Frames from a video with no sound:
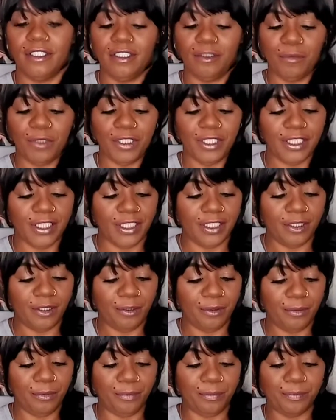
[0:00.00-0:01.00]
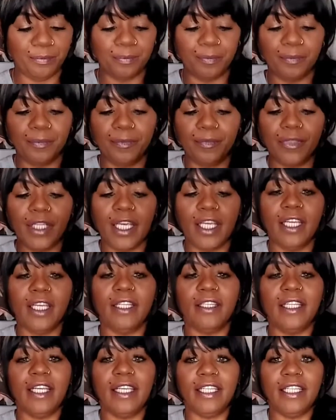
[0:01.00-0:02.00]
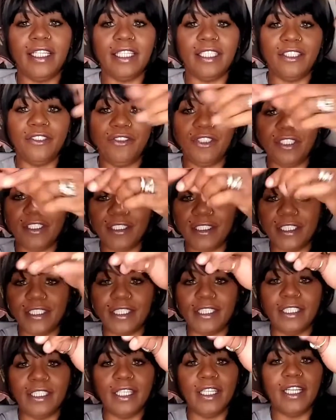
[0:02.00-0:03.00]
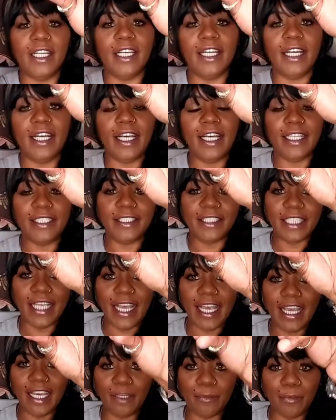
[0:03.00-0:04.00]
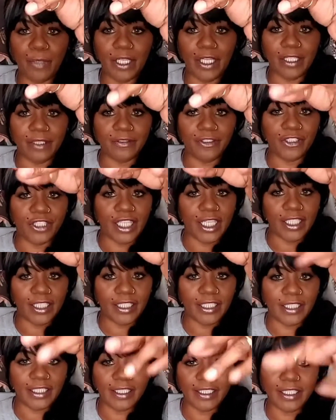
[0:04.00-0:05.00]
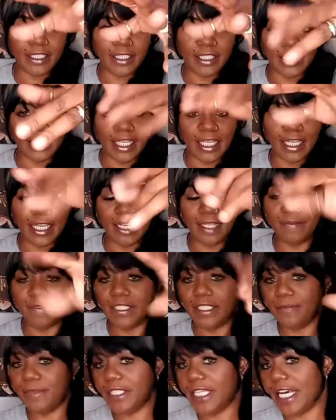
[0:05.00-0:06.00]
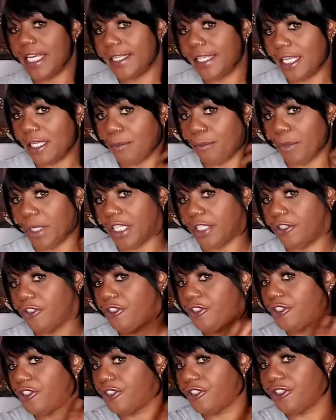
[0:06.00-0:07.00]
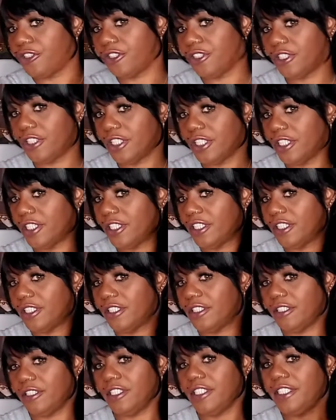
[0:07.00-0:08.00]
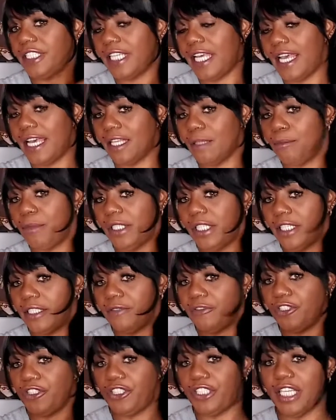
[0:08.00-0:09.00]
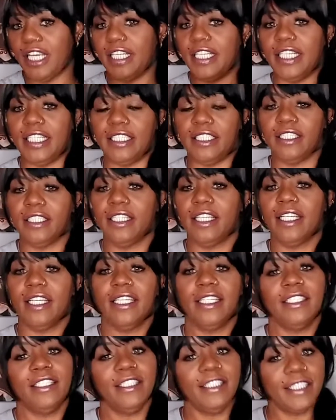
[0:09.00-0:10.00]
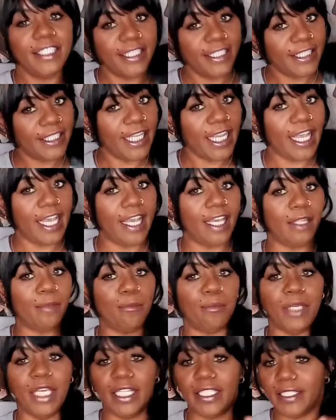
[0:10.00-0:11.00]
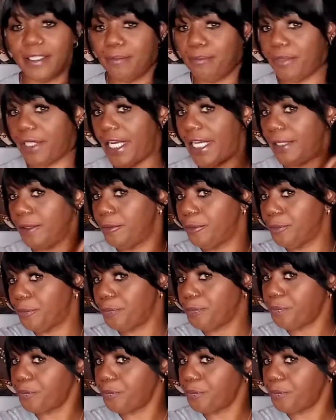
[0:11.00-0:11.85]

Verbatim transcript: Let me see. Mm. just a, a tad bit of shedding. Consider that. I haven't even gotten that much. A tad bit of shedding. It's a tad bit, but